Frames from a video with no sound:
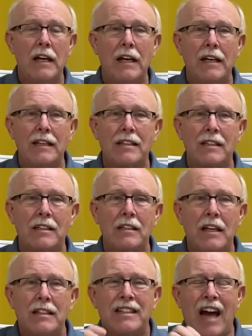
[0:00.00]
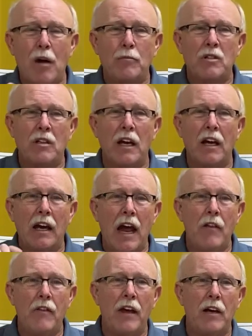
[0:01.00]
He stops saying,
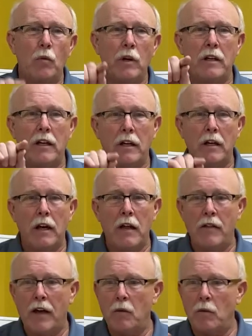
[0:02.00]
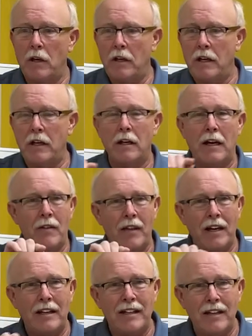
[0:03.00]
and they went here, and they went here, and
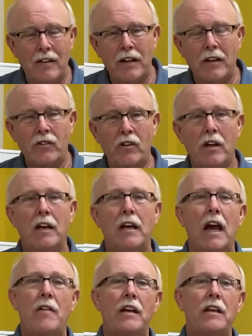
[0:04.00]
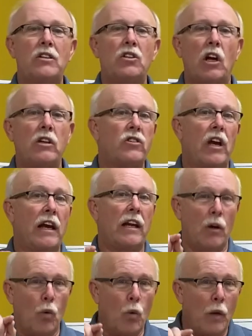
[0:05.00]
they did this. And then he starts saying,
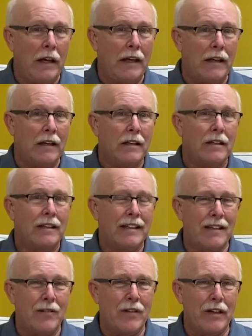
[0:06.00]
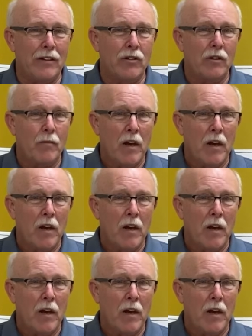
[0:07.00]
we did this.